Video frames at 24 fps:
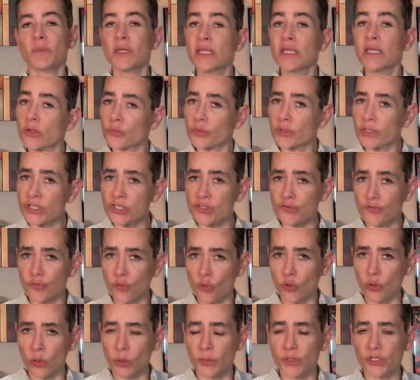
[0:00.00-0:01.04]
immediate release
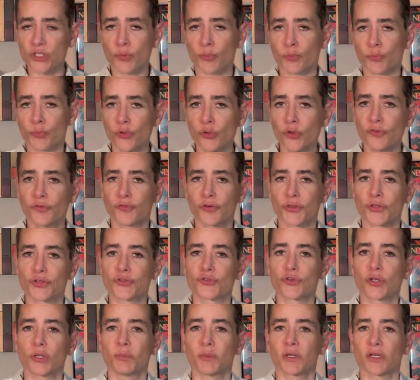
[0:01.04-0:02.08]
form is approved for
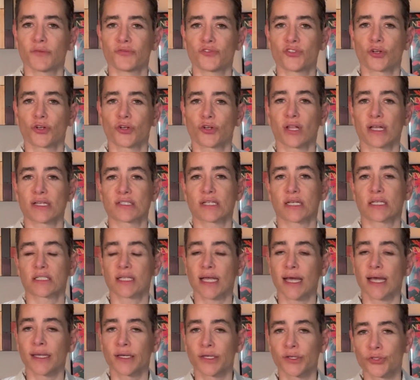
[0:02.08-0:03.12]
the treatment of generalized
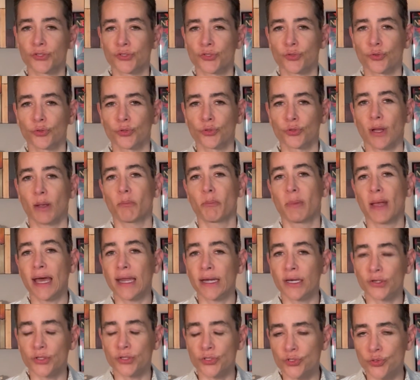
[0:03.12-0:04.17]
anxiety disorder and
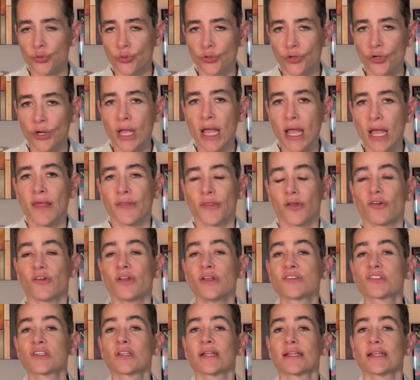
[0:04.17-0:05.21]
panic disorder. There
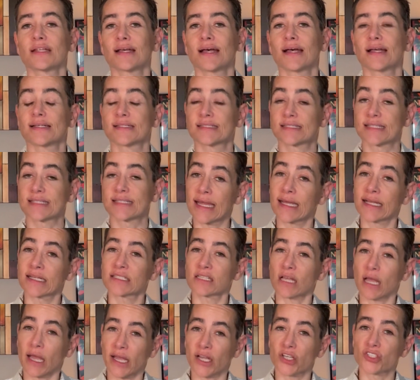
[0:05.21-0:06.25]
is an, a
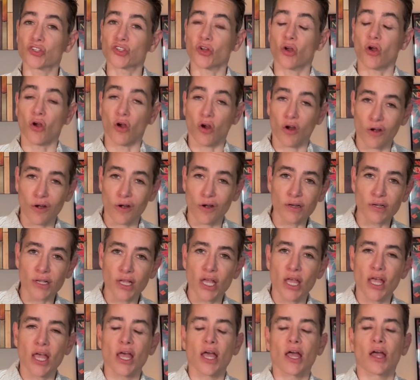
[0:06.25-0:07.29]
Xanax XR,
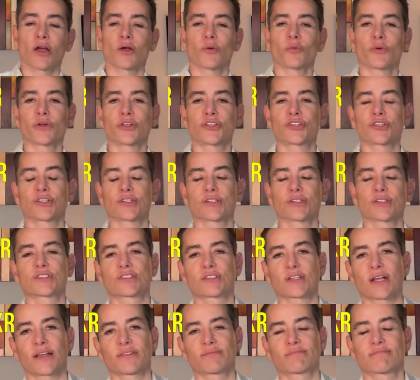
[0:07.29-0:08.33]
which
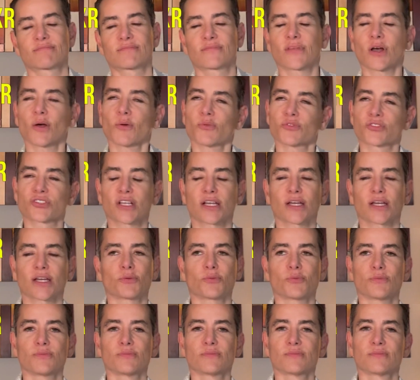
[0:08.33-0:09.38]
is I thought was kind
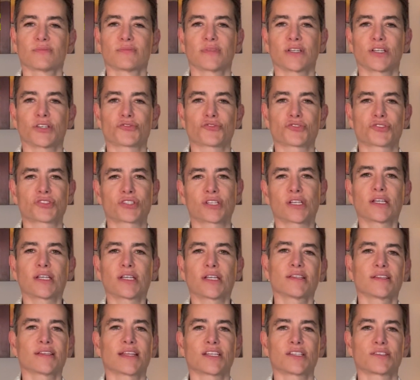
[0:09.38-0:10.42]
of
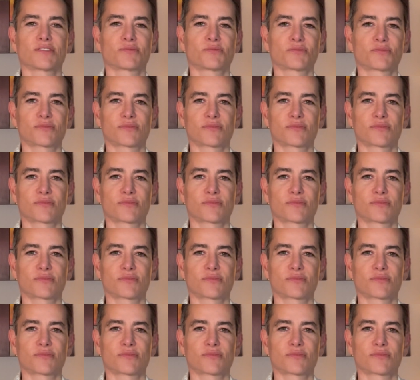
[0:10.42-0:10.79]
interesting. They